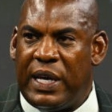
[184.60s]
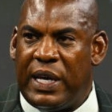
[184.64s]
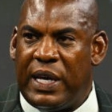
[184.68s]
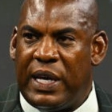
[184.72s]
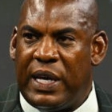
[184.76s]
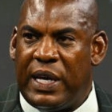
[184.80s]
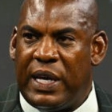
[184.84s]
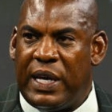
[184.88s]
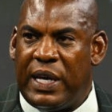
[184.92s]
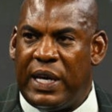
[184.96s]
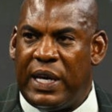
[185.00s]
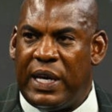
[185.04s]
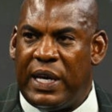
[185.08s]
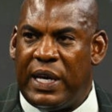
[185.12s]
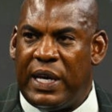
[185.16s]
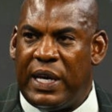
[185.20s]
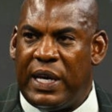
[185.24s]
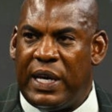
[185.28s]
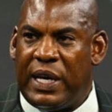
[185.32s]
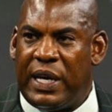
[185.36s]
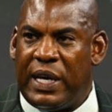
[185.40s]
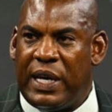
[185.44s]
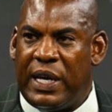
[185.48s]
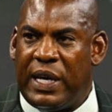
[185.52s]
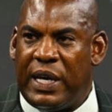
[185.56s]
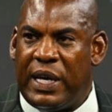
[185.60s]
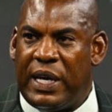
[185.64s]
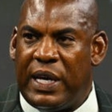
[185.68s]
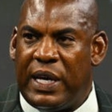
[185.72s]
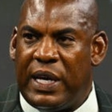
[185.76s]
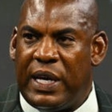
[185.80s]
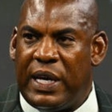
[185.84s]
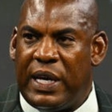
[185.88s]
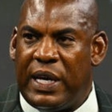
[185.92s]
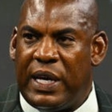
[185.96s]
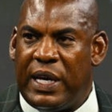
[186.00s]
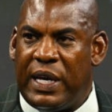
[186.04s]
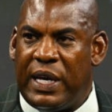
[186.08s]

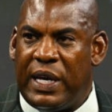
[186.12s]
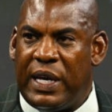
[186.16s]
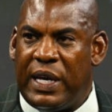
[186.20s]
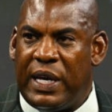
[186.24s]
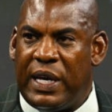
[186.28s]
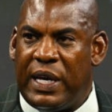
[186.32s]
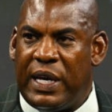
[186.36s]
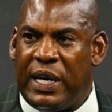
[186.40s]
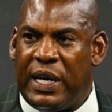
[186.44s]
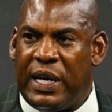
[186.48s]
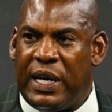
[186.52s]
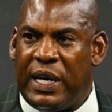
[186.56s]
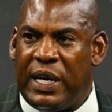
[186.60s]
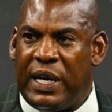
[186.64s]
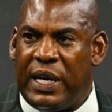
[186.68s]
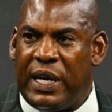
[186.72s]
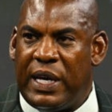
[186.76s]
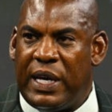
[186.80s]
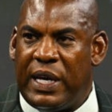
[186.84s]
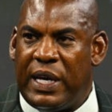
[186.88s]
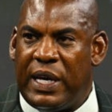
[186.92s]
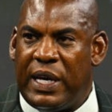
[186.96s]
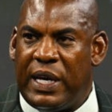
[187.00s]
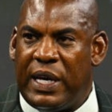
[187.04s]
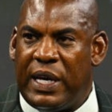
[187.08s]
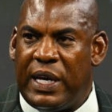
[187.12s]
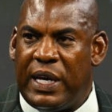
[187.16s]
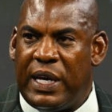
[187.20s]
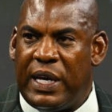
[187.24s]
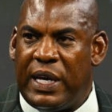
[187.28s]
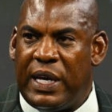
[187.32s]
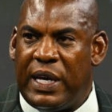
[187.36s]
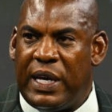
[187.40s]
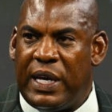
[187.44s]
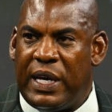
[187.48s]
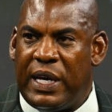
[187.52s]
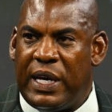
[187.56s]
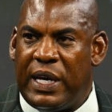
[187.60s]

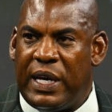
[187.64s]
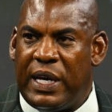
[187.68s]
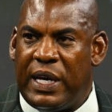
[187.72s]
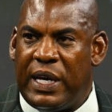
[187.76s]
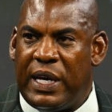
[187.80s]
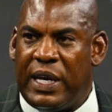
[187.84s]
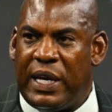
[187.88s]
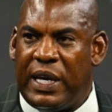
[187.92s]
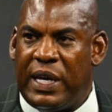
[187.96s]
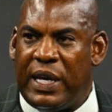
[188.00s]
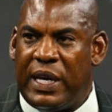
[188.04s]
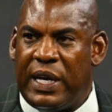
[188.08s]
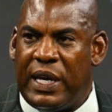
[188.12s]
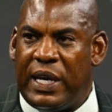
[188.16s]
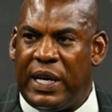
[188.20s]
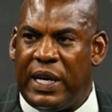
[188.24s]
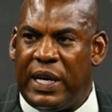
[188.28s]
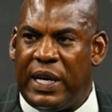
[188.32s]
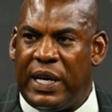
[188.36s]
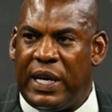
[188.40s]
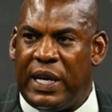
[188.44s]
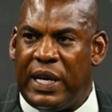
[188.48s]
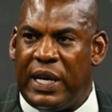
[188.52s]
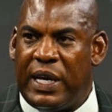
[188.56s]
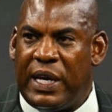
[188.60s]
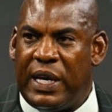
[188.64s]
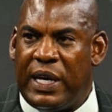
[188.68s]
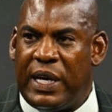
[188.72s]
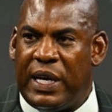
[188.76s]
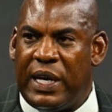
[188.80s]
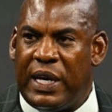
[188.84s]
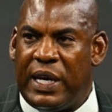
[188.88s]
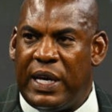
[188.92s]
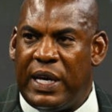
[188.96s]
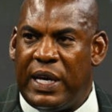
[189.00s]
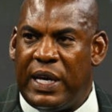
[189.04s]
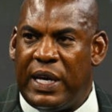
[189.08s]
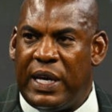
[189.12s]

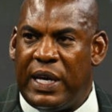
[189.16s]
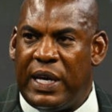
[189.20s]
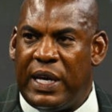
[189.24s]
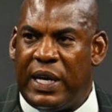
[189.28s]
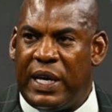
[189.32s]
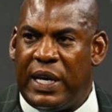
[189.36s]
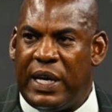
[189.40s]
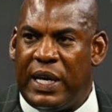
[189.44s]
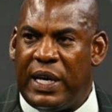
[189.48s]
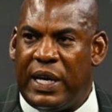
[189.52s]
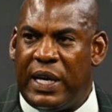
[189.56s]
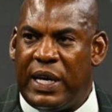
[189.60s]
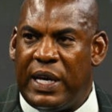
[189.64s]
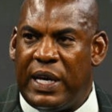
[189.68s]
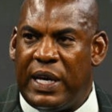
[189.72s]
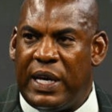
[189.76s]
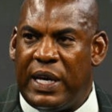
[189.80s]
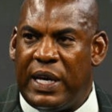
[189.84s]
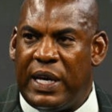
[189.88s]
[no speech]